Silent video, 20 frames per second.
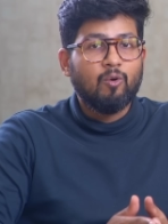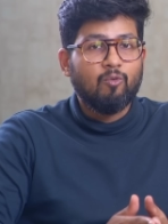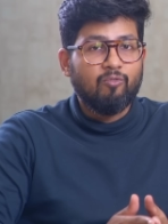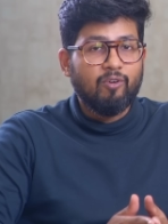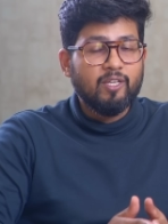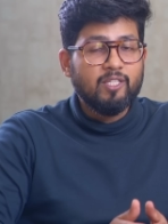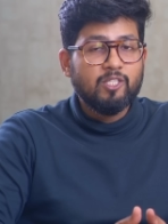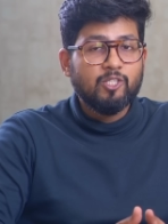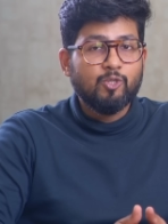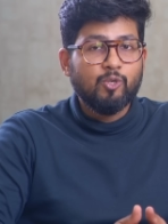
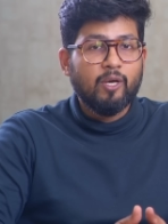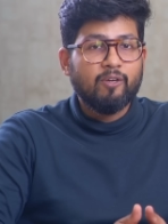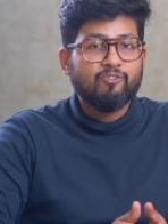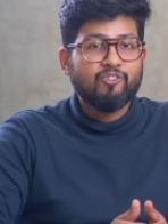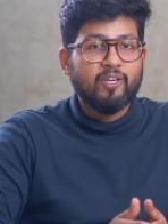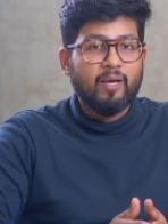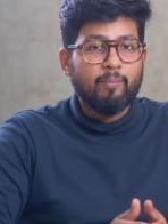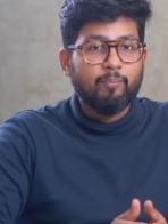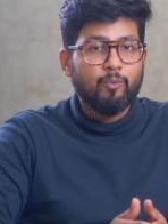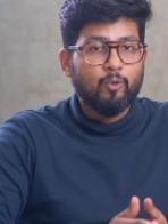Once you have
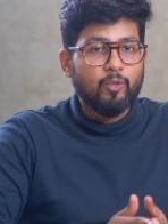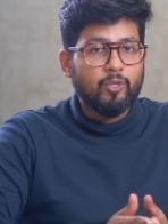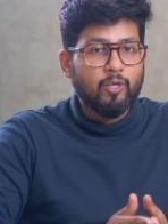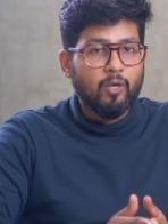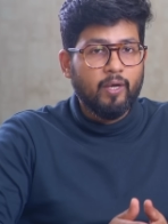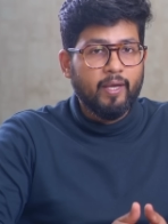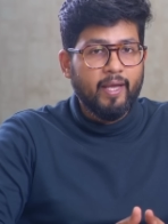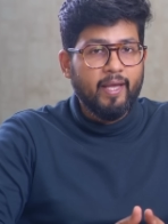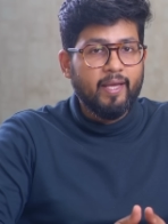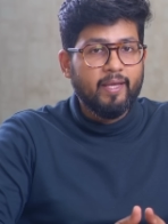shampooed
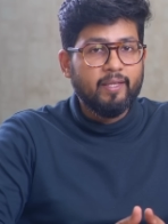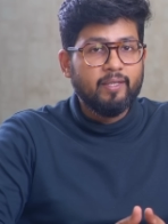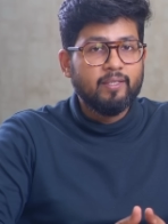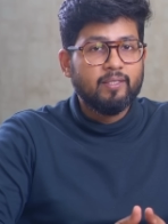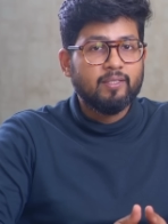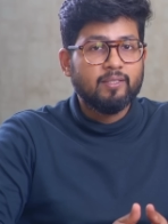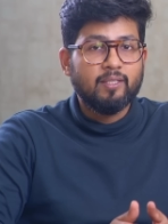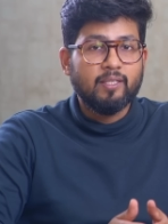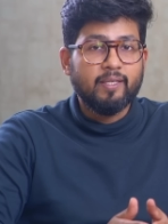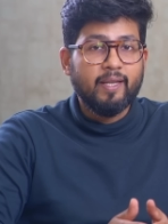your hair,
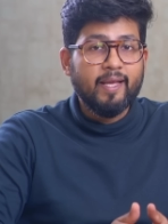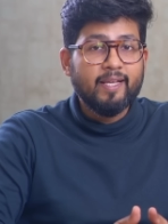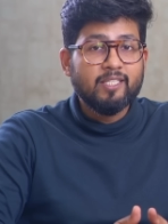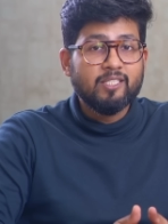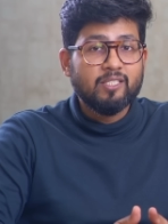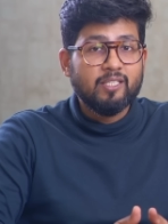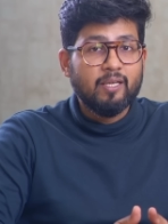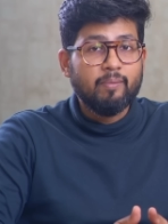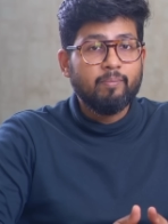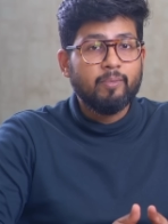the
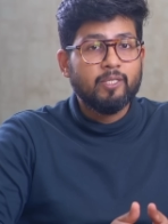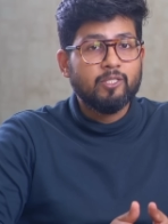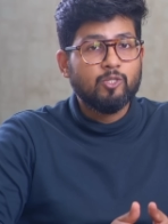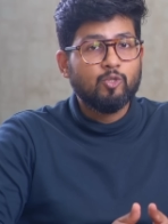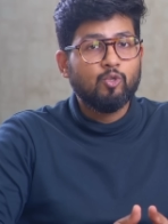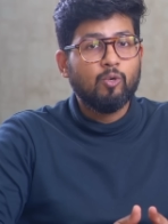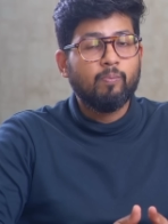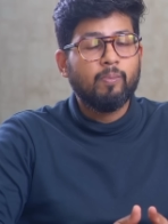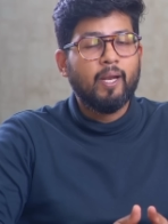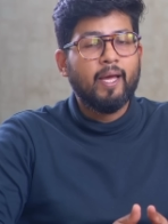next step is
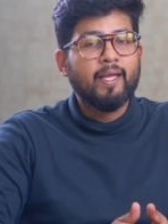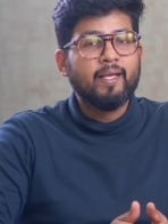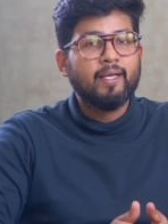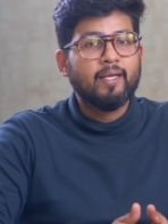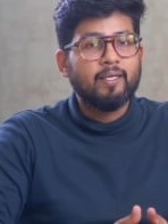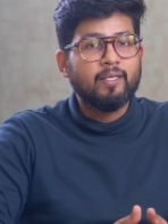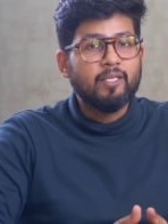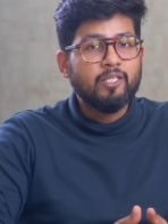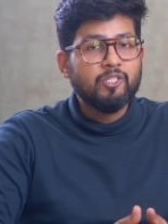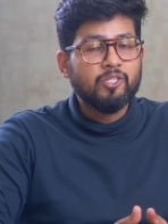to apply
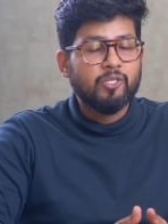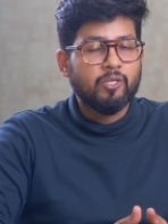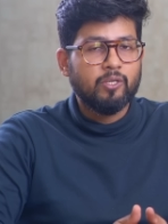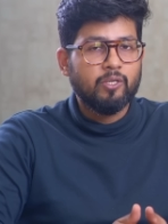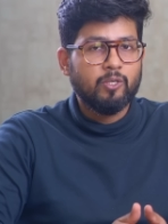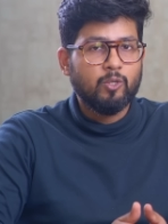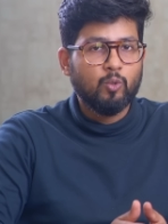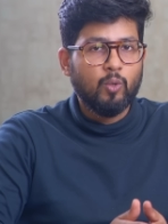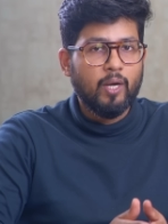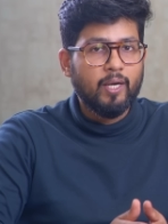conditioner
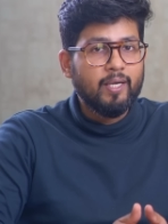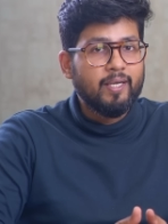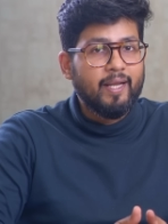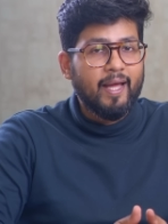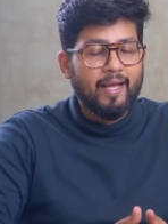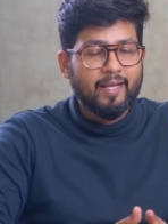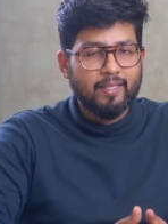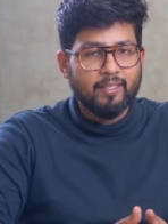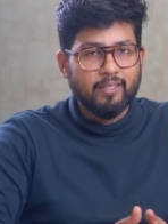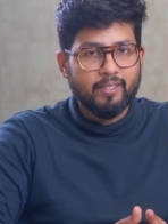to
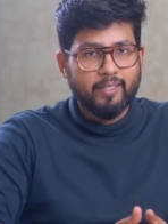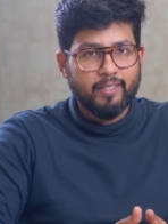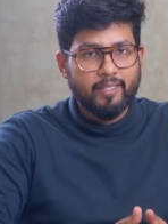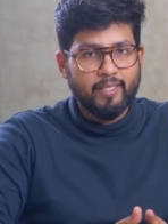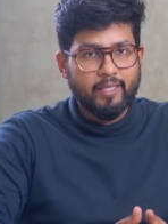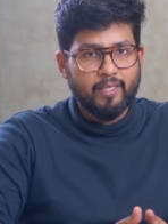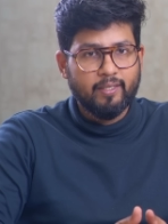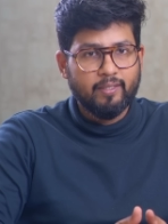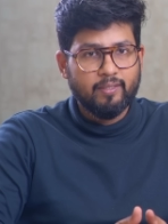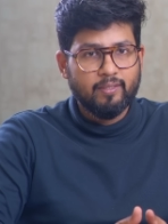untangle
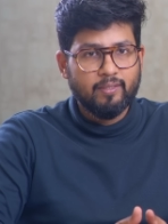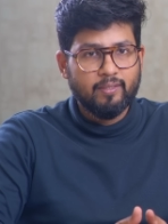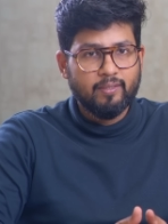any hair.